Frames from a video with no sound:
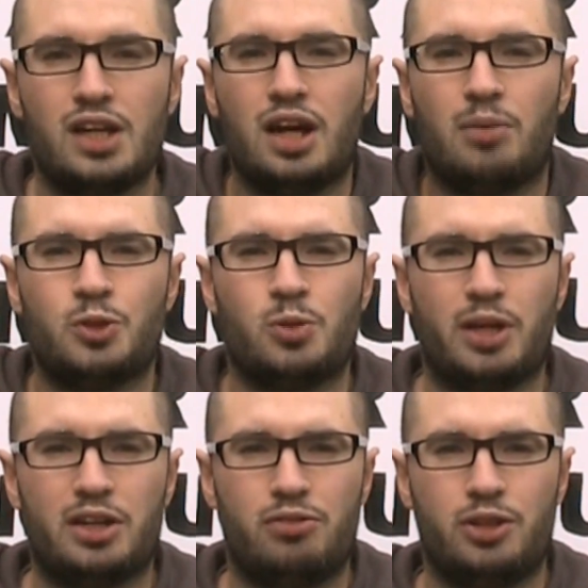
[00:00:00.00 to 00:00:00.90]
I'm sure
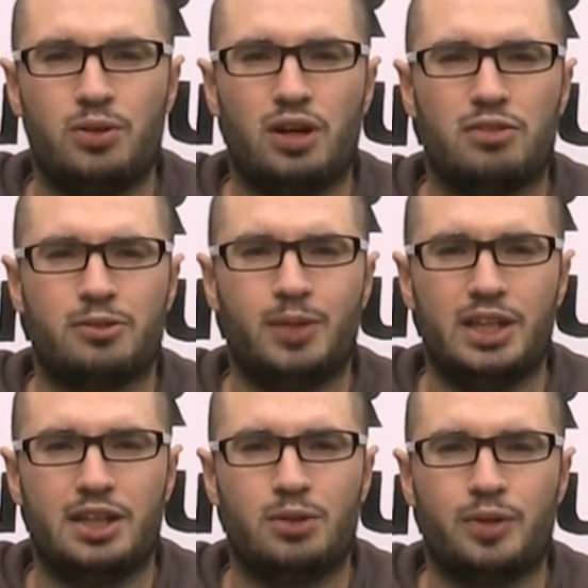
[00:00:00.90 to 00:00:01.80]
many of you are
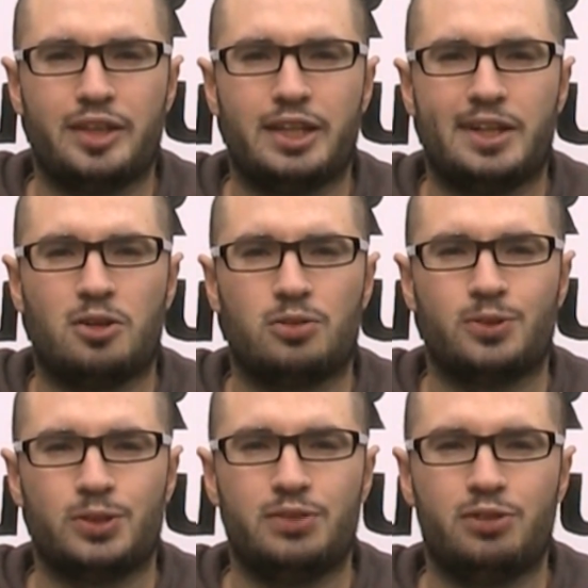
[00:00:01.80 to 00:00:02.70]
familiar with
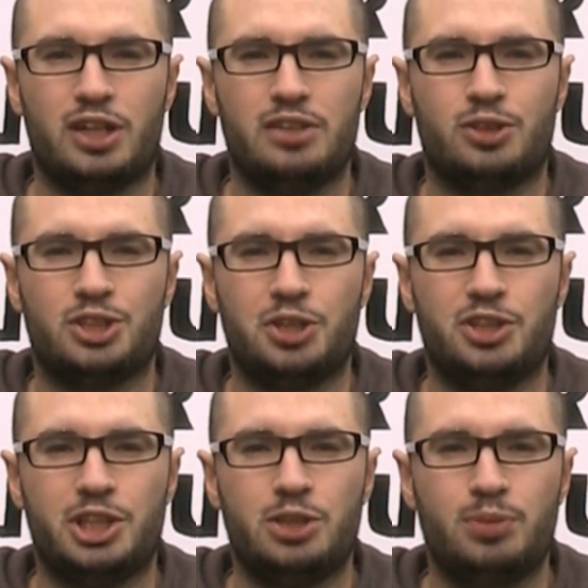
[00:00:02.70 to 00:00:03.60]
Hickok45 on
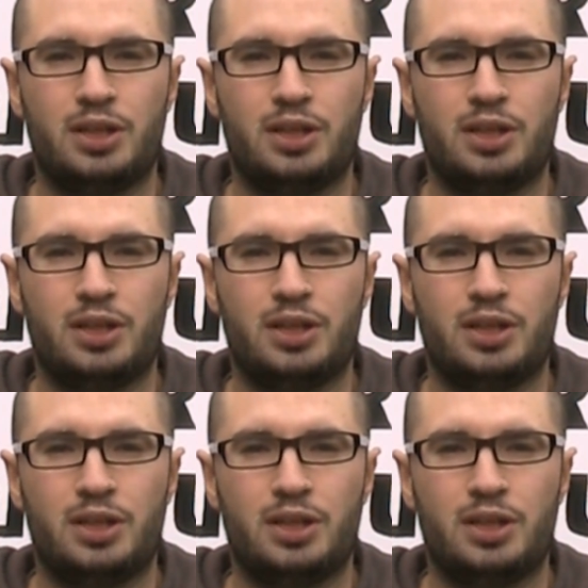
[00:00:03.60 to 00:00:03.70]
YouTube.